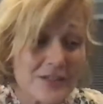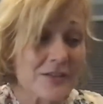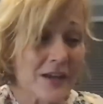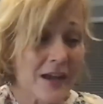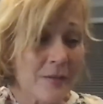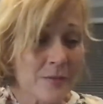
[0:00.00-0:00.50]

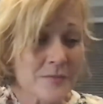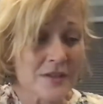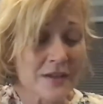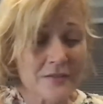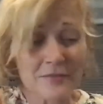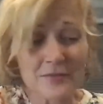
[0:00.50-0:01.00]
to albums
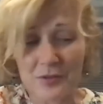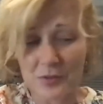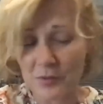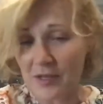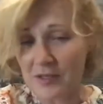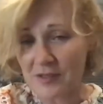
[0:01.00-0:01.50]
I
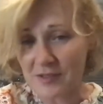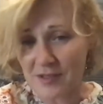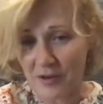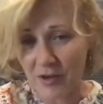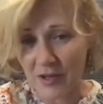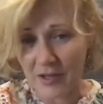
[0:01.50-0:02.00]
do
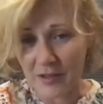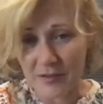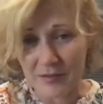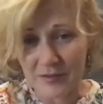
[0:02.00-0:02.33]
necessarily.